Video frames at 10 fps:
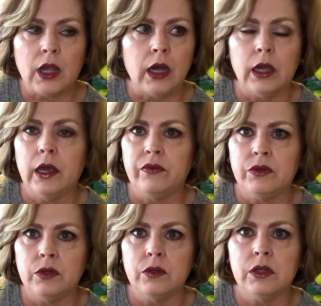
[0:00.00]
I have
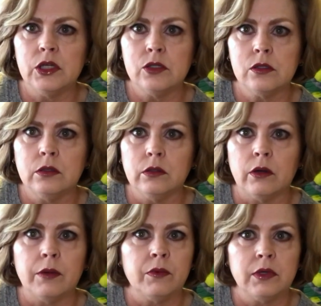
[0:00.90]
to do this
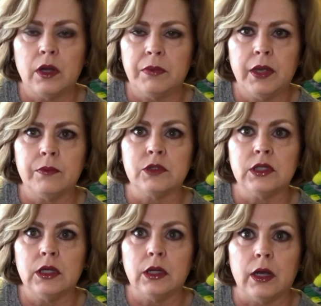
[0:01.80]
or I will not be able
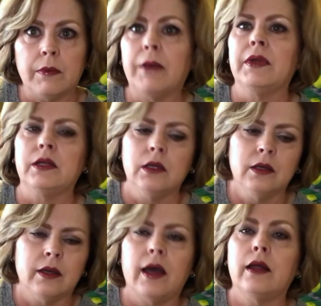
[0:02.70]
to get up. I mean,
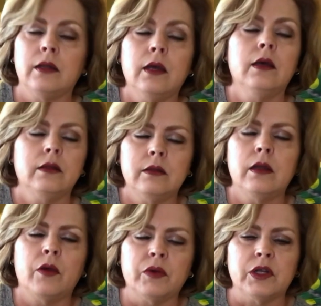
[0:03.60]

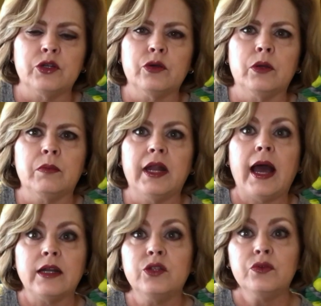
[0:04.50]
not really true, but
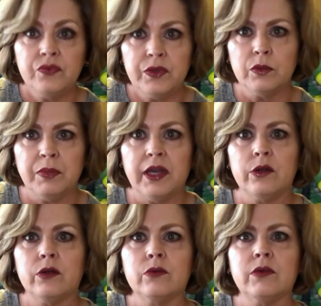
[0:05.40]
I do feel
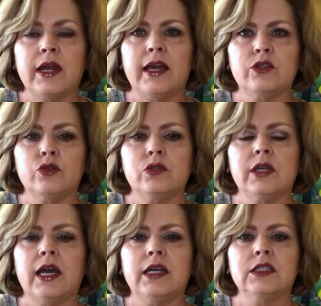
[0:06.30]
better when I
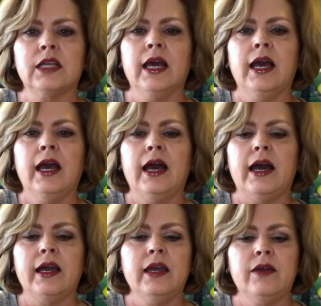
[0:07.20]
exercise.
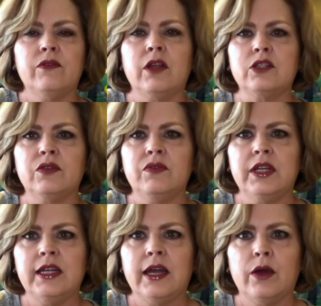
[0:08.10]
I have lots of
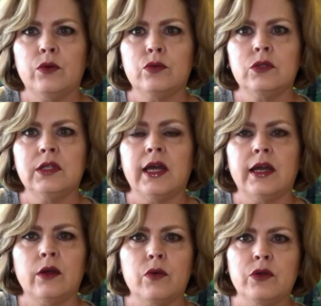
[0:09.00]
videos and
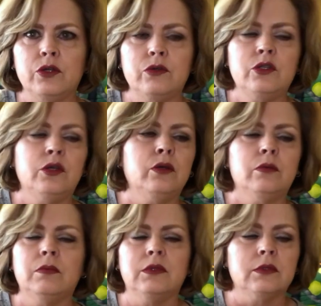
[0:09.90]
I go on
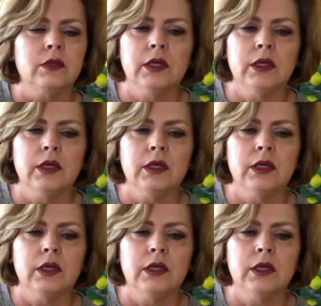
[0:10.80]
YouTube and